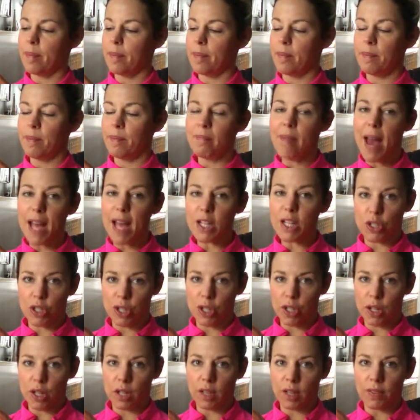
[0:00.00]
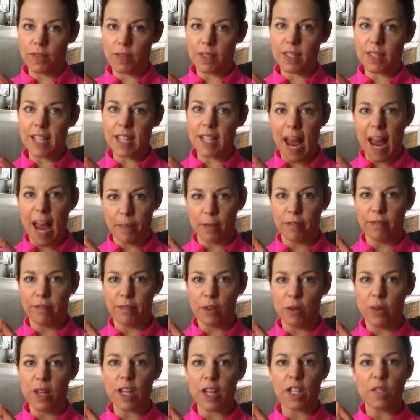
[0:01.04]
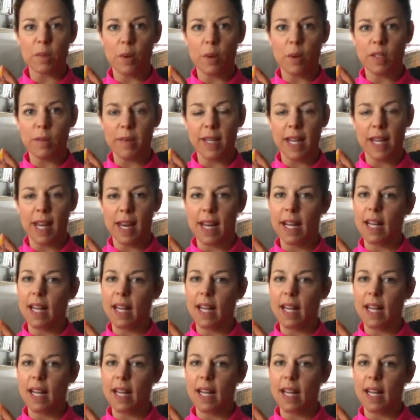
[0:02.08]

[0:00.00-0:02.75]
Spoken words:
measure the type of food that you're supposed to be getting.